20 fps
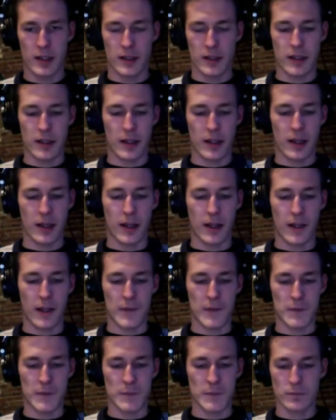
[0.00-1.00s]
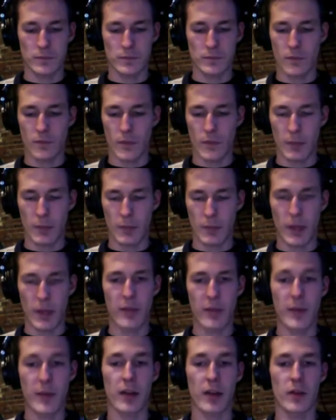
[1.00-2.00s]
the uh,
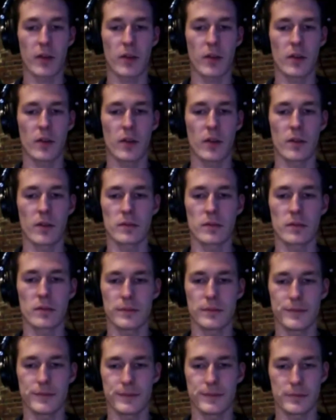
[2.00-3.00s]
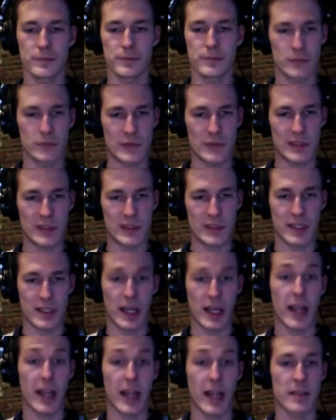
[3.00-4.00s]
mathematical
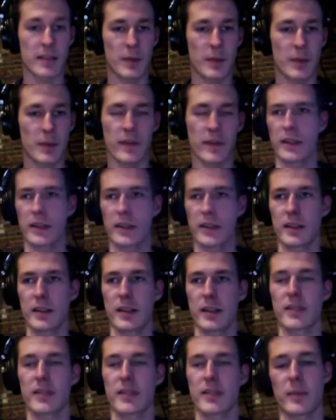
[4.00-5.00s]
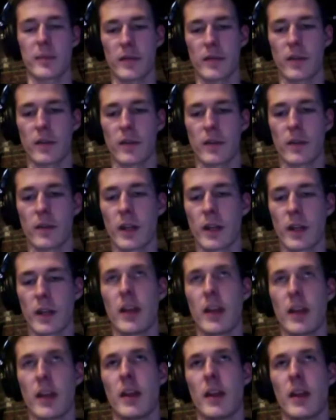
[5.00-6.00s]
science part of it is, is going to be difficult.
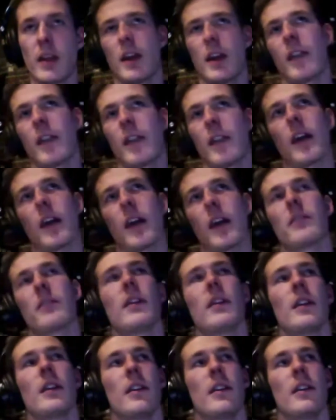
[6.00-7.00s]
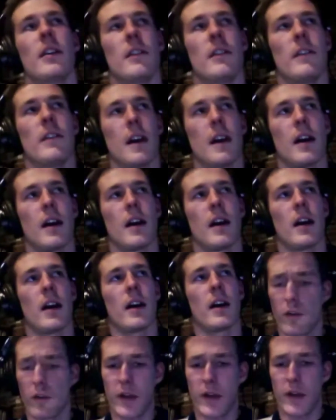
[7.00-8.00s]
And then uh, the
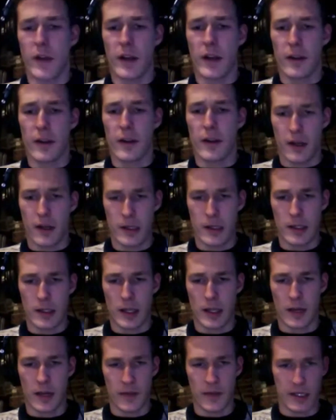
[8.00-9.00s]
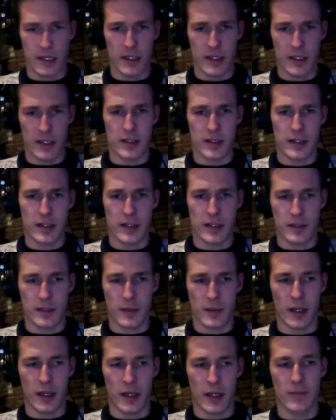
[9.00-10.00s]
co-founder obviously is, is a
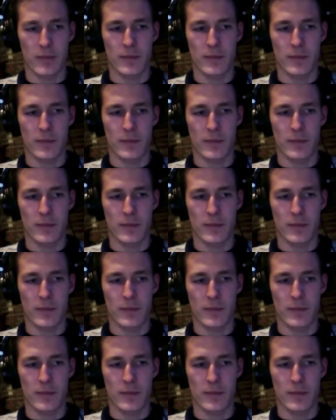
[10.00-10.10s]
big